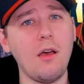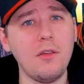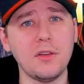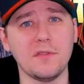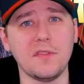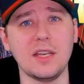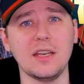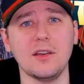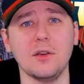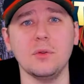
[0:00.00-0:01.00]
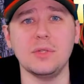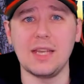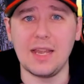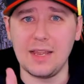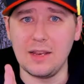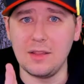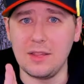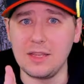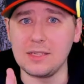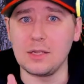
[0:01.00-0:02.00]
other videos in
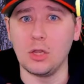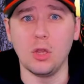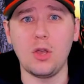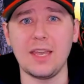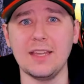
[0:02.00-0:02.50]
this Look